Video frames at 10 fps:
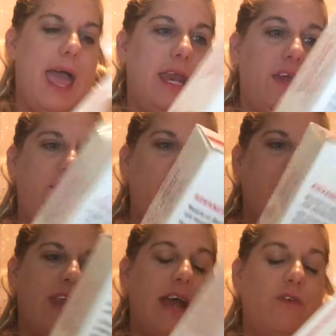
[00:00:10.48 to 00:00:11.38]
and if
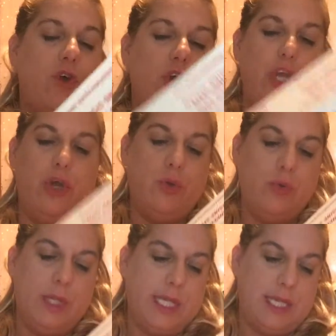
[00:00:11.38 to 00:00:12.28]
you've never
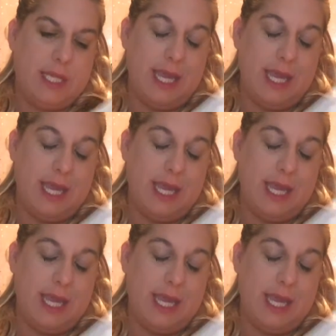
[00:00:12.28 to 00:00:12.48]
used